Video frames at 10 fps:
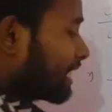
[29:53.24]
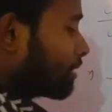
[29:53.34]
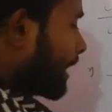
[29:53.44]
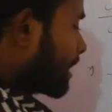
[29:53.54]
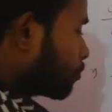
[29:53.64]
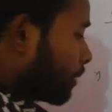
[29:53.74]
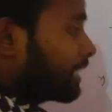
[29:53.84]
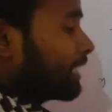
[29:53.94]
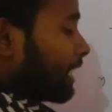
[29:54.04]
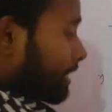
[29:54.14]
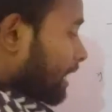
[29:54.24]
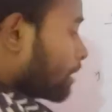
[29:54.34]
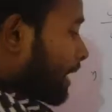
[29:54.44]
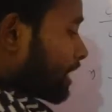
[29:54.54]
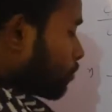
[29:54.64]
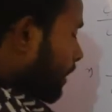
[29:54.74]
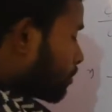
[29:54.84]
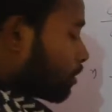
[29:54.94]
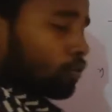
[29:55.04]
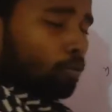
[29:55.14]
get minus y. Sin minus y is
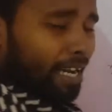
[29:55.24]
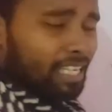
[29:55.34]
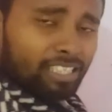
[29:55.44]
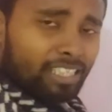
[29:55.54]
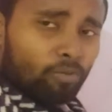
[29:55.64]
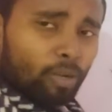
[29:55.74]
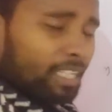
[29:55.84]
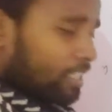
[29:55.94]
equal to minus sin y.